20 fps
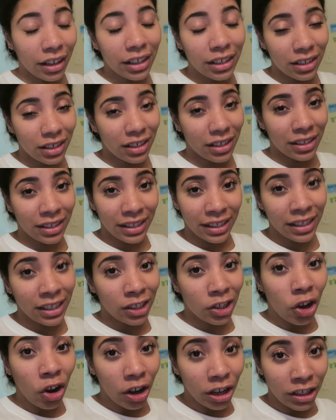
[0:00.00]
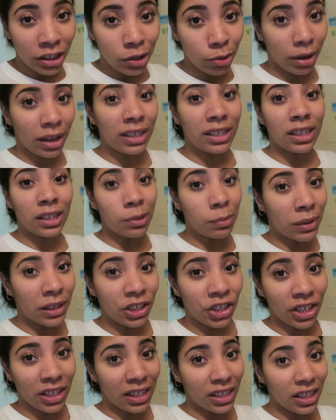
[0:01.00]
Good, because these cost twice as
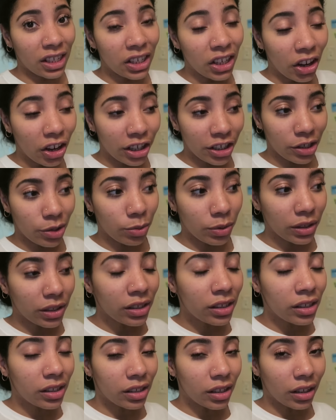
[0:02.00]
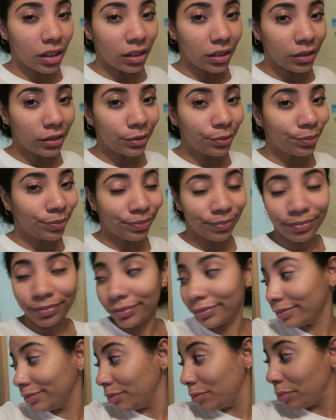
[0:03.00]
much as the large ones, so
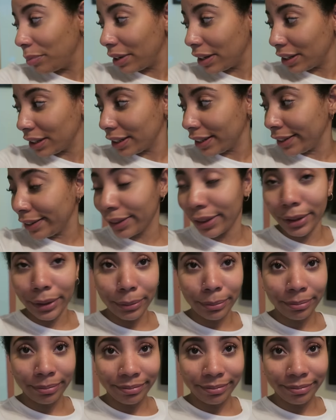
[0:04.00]
better eat them.